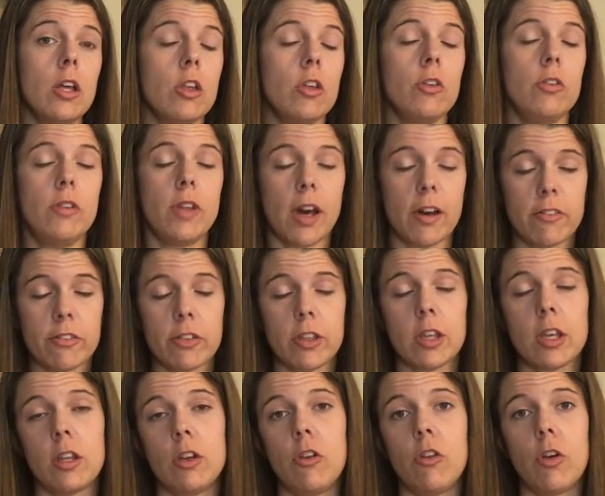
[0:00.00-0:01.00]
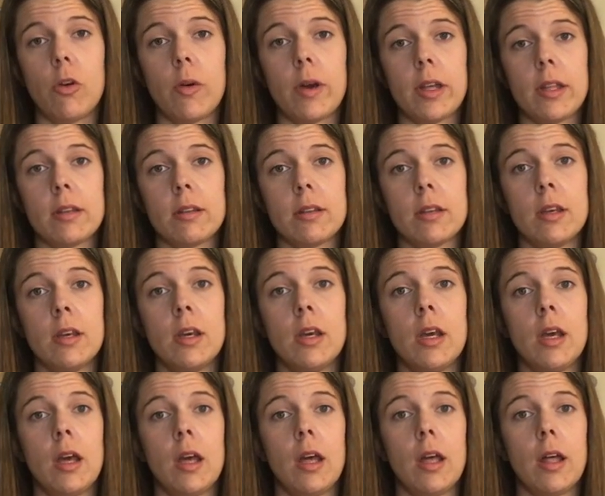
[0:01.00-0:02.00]
you definitely can do it.
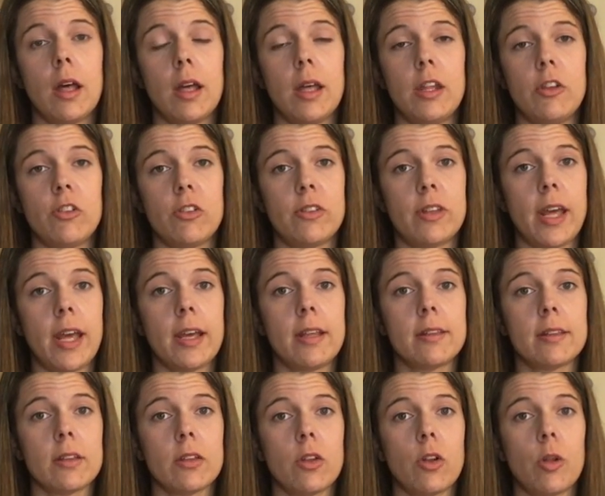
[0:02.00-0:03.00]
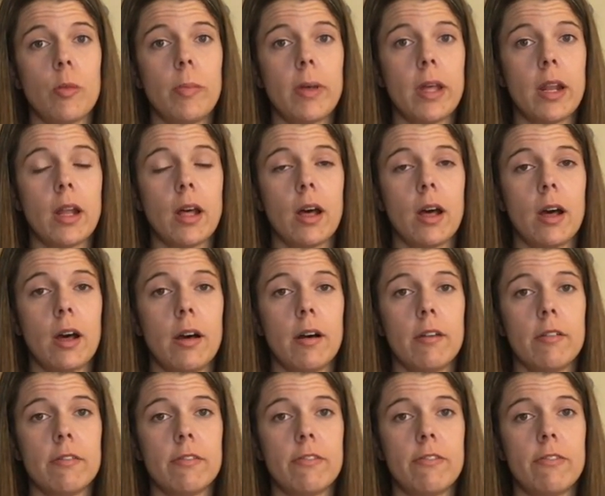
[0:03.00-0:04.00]
It just takes a little bit
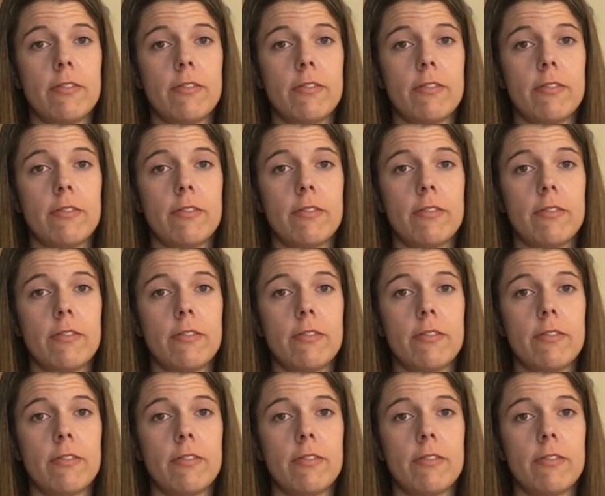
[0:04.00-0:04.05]
of